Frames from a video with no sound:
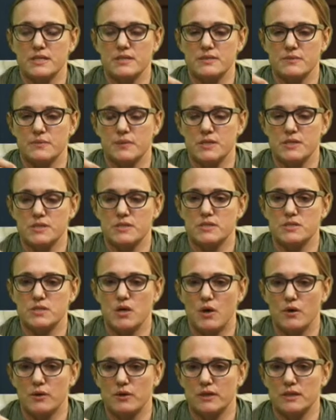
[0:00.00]
is we
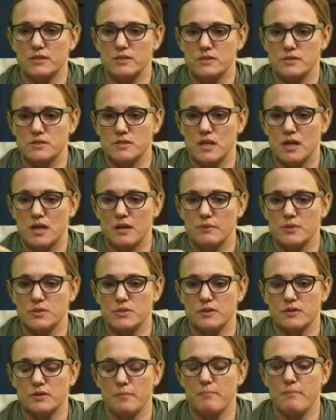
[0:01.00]
took
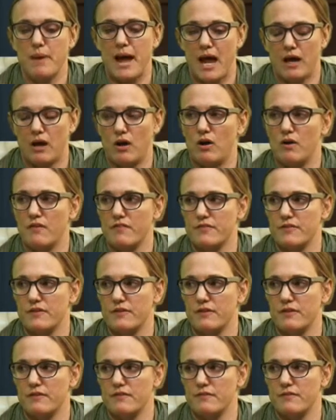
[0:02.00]
the back off
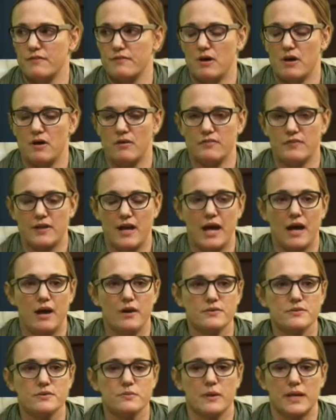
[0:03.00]
the
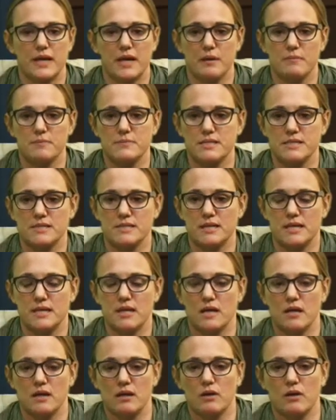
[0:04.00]
house. We kept
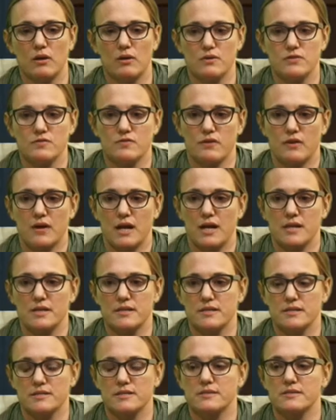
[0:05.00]
the enclosed
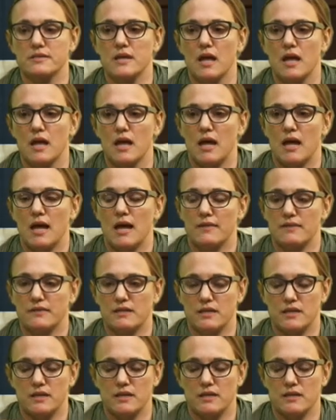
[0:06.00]
verandas and
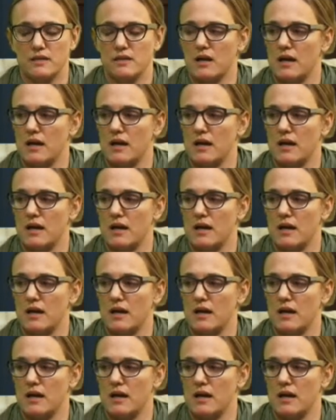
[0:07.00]
the